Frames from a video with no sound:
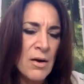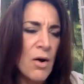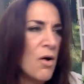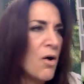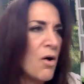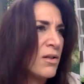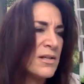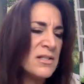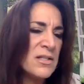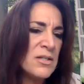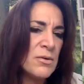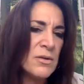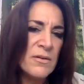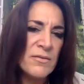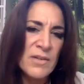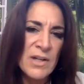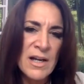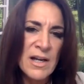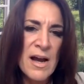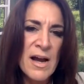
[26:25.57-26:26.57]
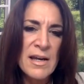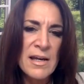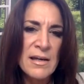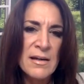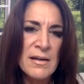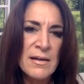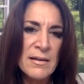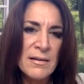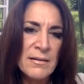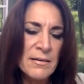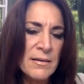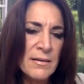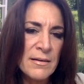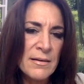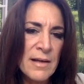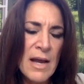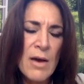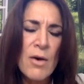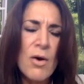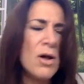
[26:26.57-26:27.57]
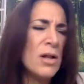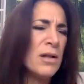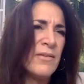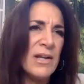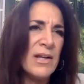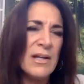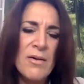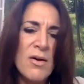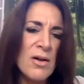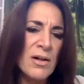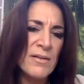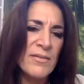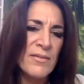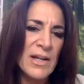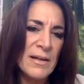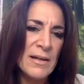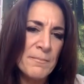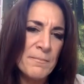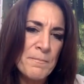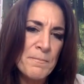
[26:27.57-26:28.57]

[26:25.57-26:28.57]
all intuitively guided. All of it.